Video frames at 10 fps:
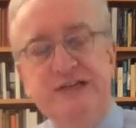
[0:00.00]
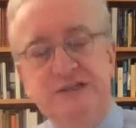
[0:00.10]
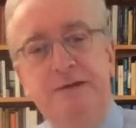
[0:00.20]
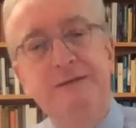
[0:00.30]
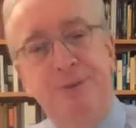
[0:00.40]
to
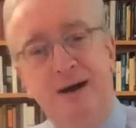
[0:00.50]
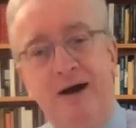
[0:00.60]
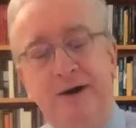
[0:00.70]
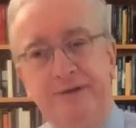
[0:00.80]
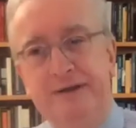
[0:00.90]
be
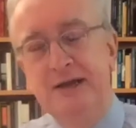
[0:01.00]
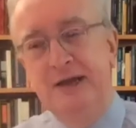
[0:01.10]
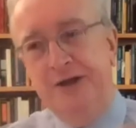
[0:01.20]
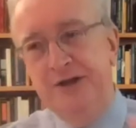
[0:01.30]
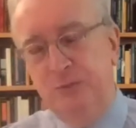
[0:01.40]
part.
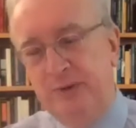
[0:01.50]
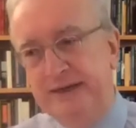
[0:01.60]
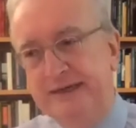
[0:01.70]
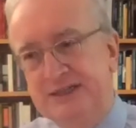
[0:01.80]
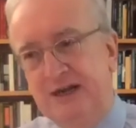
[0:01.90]
Another one
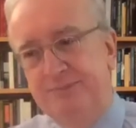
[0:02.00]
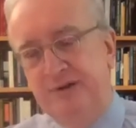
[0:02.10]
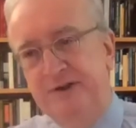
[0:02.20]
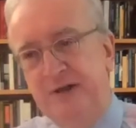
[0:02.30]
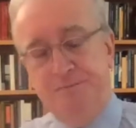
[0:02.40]
example of
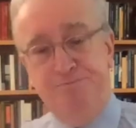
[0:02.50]
another